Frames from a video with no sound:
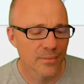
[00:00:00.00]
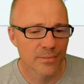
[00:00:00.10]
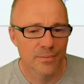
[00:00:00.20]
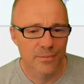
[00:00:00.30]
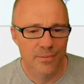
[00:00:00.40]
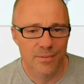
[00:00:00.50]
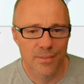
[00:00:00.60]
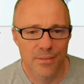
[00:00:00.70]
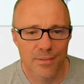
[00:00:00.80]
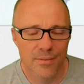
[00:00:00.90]

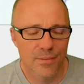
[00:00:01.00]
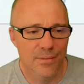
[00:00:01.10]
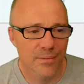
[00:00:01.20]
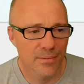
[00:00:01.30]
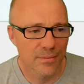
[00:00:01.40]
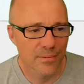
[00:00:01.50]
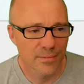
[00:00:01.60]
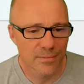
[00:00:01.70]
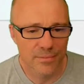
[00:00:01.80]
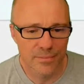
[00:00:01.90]

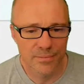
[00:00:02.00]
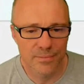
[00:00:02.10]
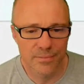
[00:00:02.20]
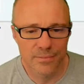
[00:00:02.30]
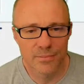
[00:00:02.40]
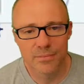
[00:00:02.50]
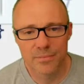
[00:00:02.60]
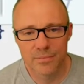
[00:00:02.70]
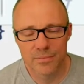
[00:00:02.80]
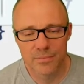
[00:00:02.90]

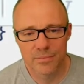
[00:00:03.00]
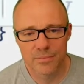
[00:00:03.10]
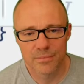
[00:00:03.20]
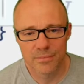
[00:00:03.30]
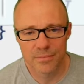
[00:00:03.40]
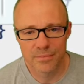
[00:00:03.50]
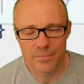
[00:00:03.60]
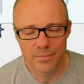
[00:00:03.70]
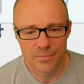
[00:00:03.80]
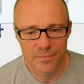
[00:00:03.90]

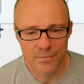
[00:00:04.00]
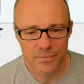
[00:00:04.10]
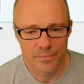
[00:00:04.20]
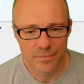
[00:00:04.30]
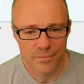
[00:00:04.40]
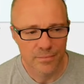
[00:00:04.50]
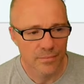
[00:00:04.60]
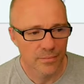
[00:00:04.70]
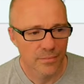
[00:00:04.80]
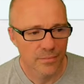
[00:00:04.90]

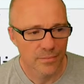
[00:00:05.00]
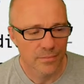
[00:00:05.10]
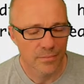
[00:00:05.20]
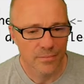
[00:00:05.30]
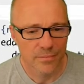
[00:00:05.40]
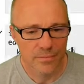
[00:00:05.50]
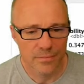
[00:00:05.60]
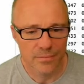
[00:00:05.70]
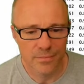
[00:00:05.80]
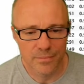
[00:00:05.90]

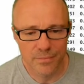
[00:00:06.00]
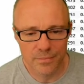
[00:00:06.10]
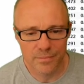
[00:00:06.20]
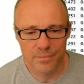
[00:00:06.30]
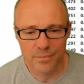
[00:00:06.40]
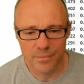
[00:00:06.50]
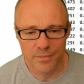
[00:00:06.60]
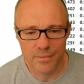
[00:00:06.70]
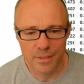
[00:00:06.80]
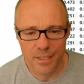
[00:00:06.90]

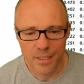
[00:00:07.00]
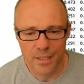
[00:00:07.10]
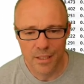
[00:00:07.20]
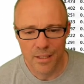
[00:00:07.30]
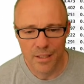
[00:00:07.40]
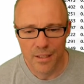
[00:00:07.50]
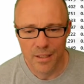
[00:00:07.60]
Nothing is said.